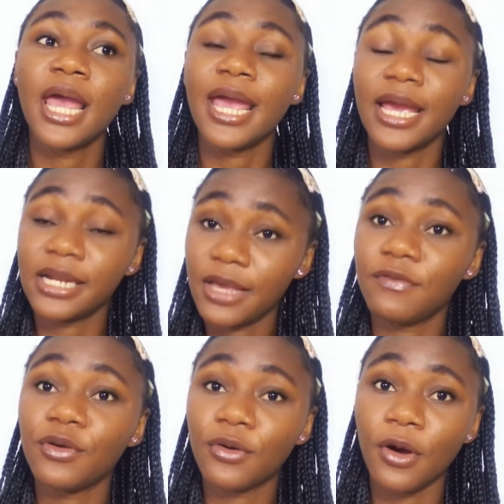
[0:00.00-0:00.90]
And
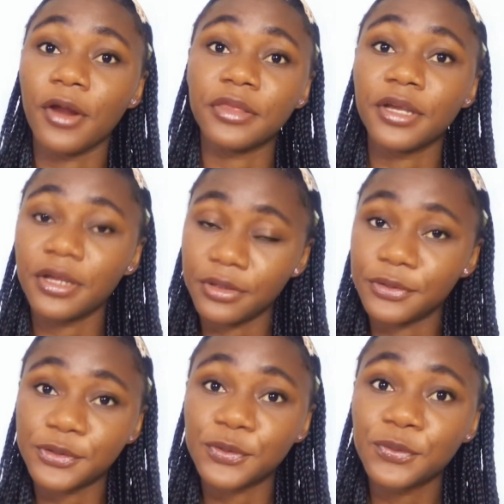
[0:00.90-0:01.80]
if you're currently in
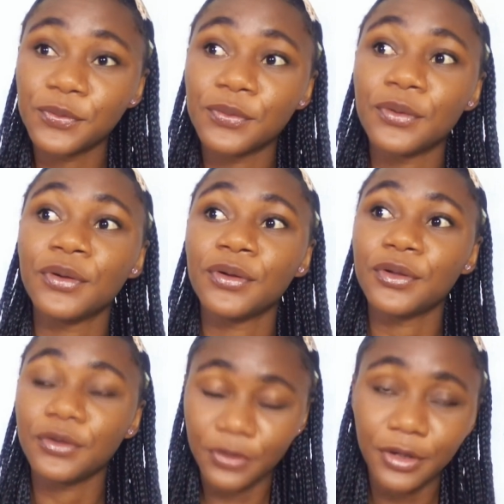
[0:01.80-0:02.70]
the school,
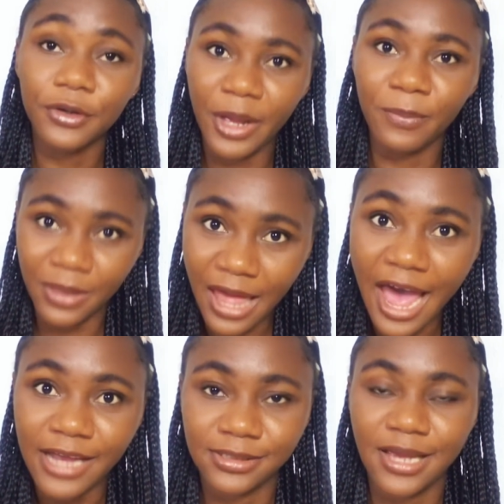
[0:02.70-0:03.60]
you're going to
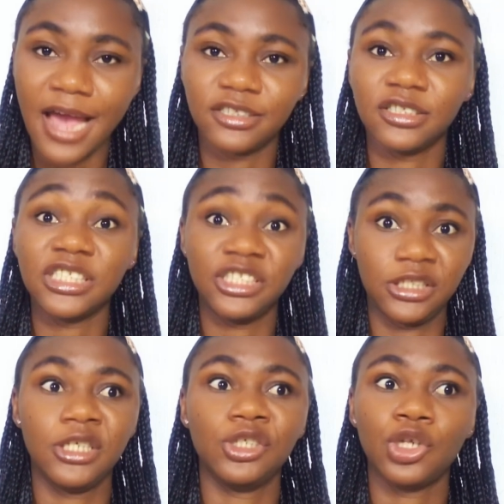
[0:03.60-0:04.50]
apply to actually
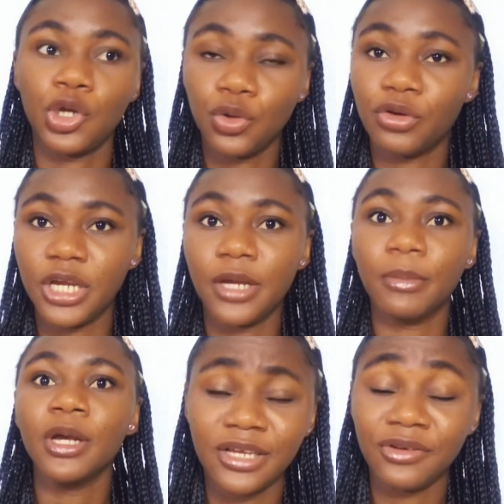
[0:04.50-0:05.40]
change your
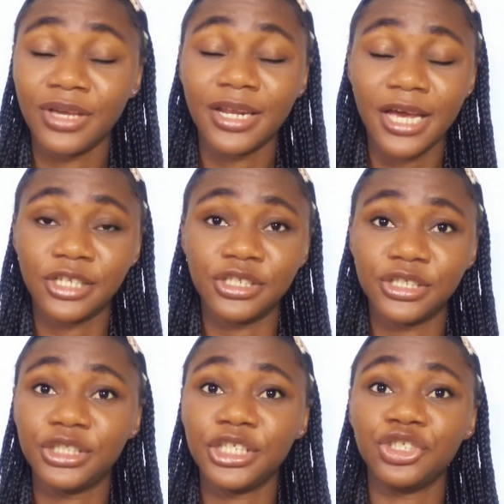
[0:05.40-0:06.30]
name. You cannot
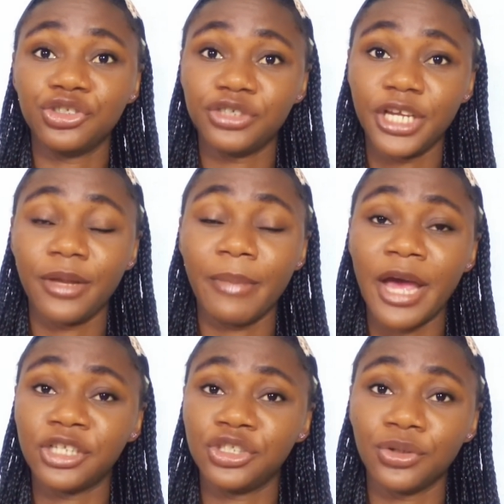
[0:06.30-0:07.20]
just change your name
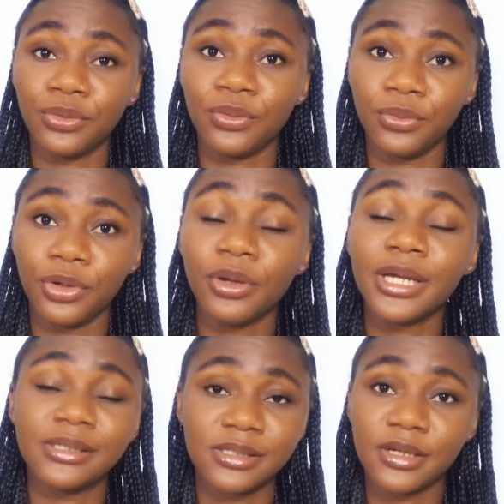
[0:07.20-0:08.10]
at your own will
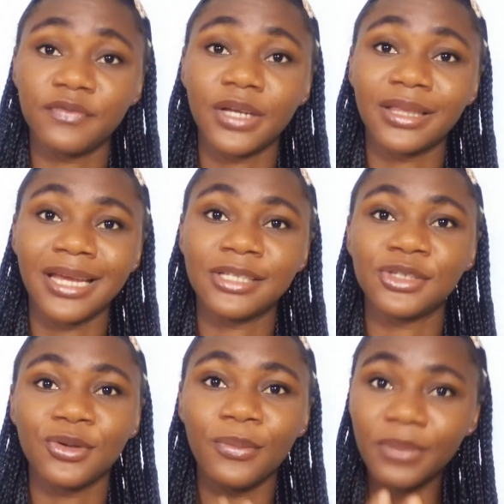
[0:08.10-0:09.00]
and stuff like that.
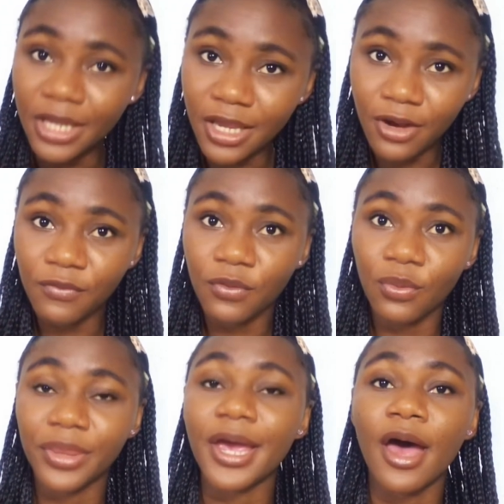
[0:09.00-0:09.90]
So be careful
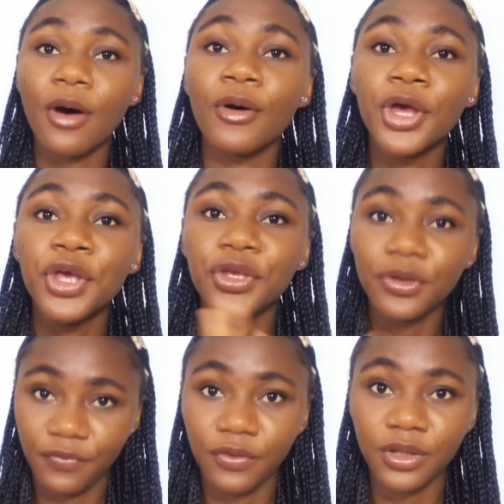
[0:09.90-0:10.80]
with how
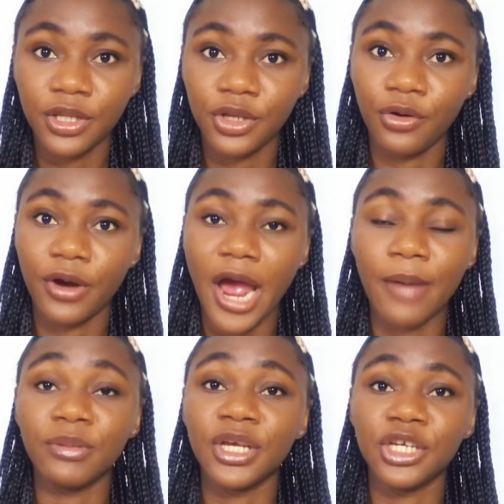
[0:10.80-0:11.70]
you fill in your
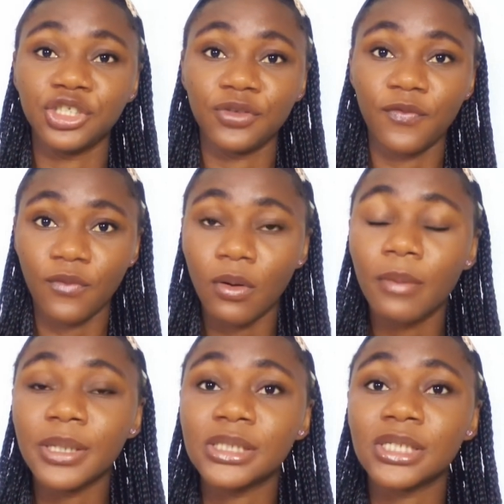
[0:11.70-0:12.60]
application
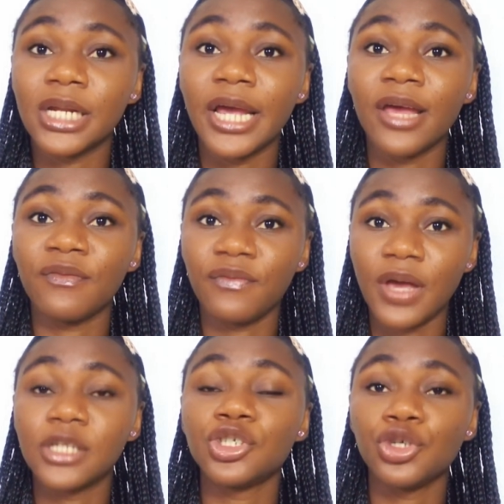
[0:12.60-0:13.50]
form. It's going to
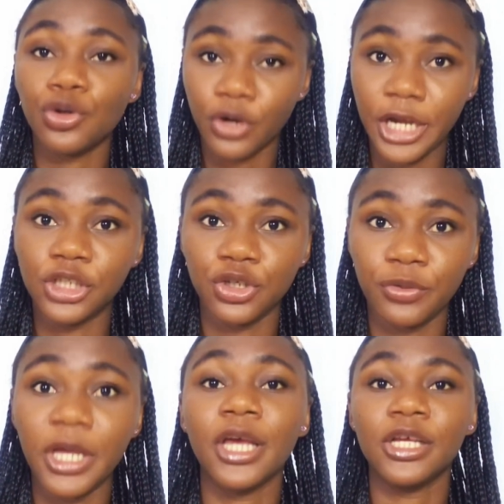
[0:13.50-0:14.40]
affect your
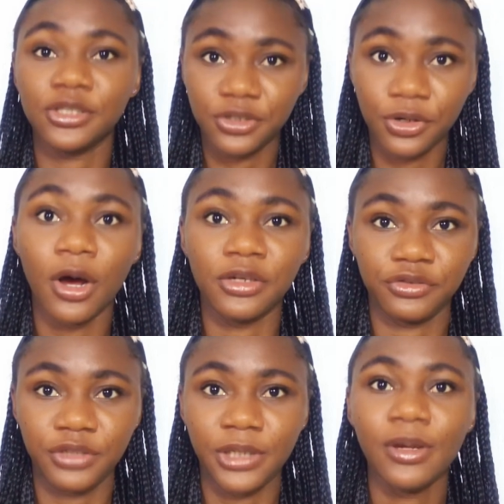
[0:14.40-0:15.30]
entering into the
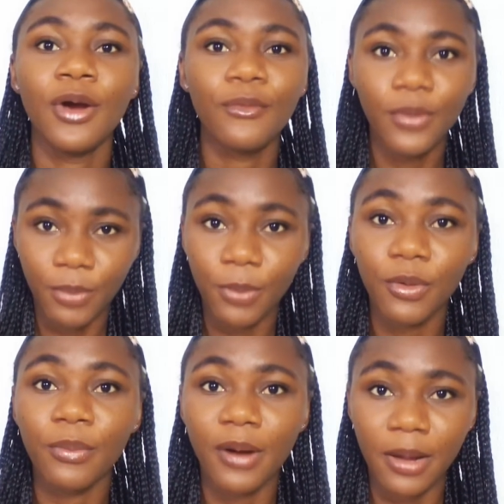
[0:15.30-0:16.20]
country.
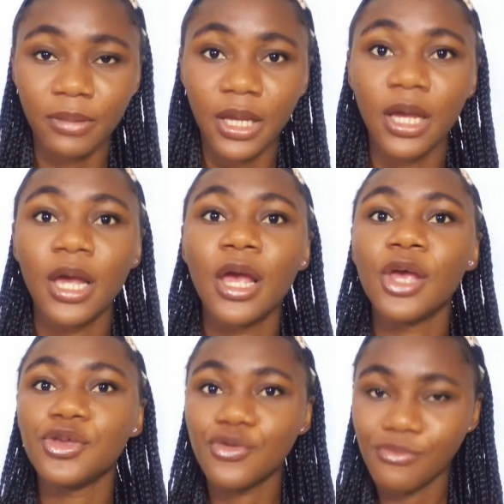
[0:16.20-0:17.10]
Remember, probably
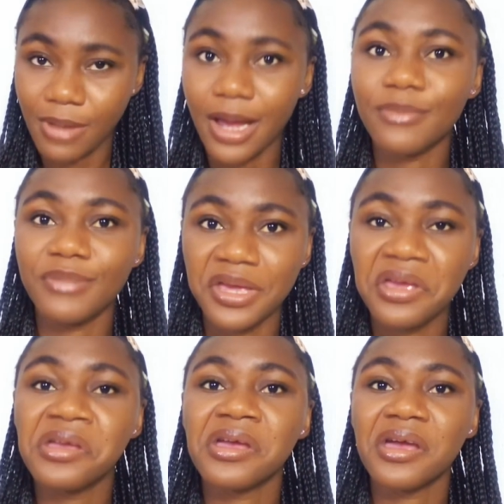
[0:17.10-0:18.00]
you might
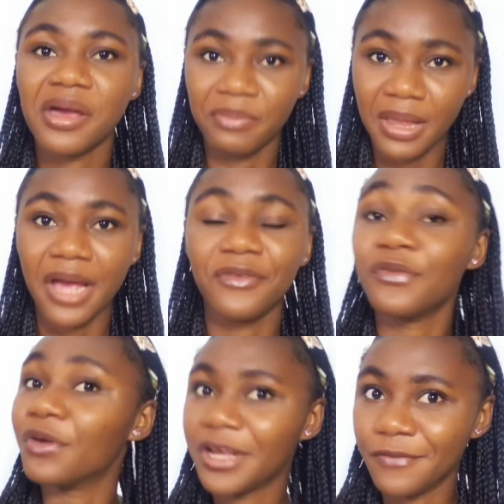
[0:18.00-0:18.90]
be applying
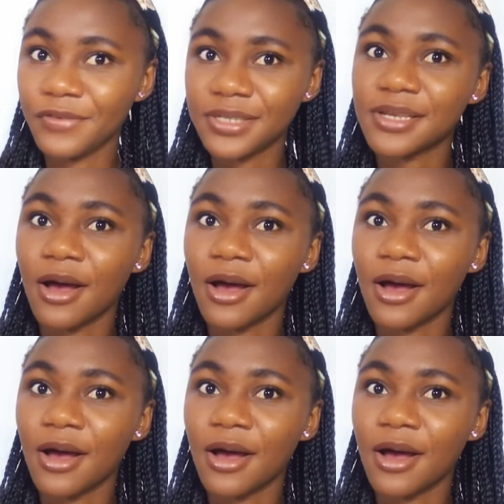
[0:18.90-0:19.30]
for a visa.